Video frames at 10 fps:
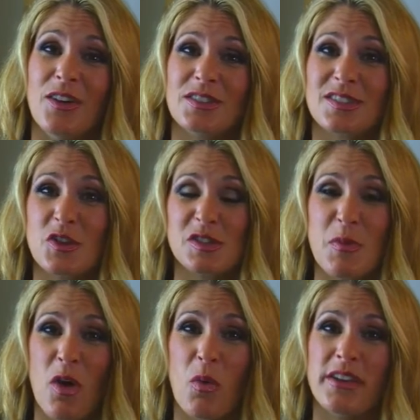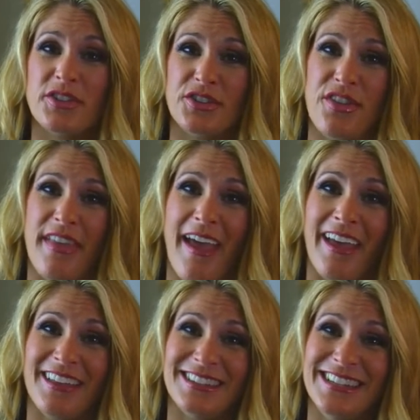Well, it's no small wonder
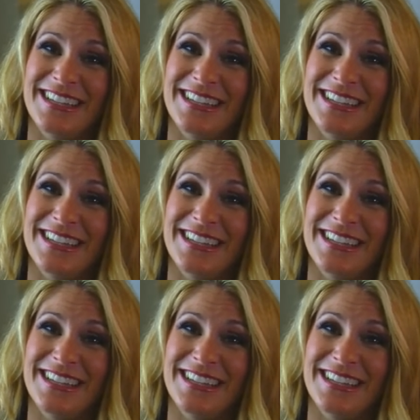that